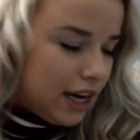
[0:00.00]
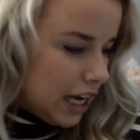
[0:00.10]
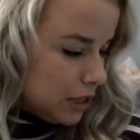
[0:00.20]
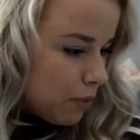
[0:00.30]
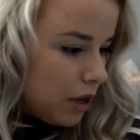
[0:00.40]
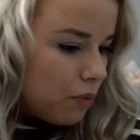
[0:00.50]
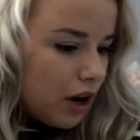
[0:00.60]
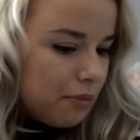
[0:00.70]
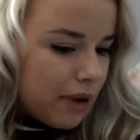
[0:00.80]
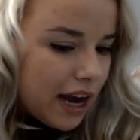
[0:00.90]
I spray
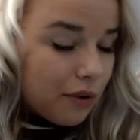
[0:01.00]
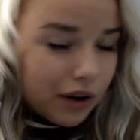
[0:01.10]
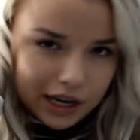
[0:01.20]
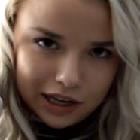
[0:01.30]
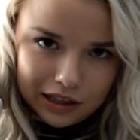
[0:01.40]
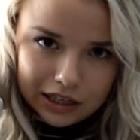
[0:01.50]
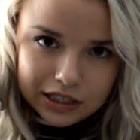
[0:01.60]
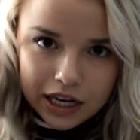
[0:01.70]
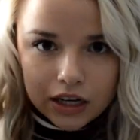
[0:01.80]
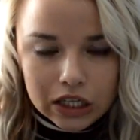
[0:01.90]
one back where I get that
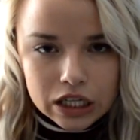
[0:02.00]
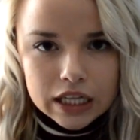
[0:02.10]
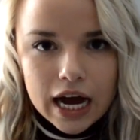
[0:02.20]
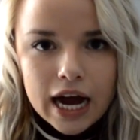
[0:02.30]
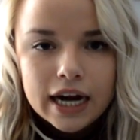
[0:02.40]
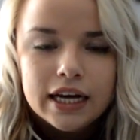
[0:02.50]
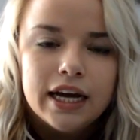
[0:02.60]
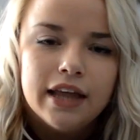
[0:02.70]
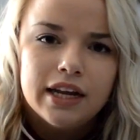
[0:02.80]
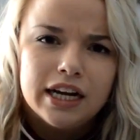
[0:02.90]
tingle a lot,
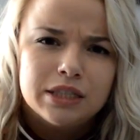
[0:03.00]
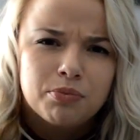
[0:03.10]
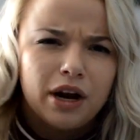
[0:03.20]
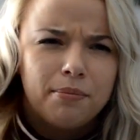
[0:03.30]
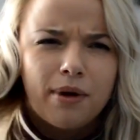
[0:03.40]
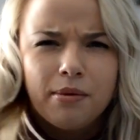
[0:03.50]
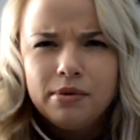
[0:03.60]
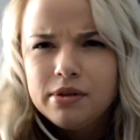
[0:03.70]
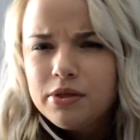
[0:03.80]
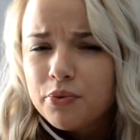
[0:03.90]
and then I spray
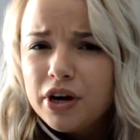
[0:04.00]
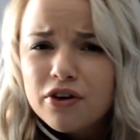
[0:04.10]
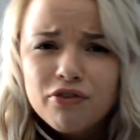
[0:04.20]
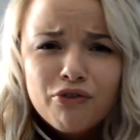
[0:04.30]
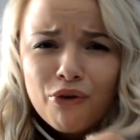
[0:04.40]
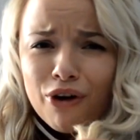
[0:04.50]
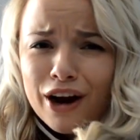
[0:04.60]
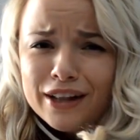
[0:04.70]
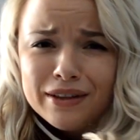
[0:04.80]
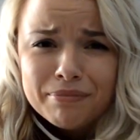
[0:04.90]
probably 3 or 4
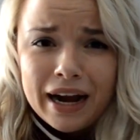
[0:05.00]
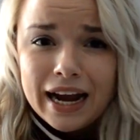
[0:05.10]
in my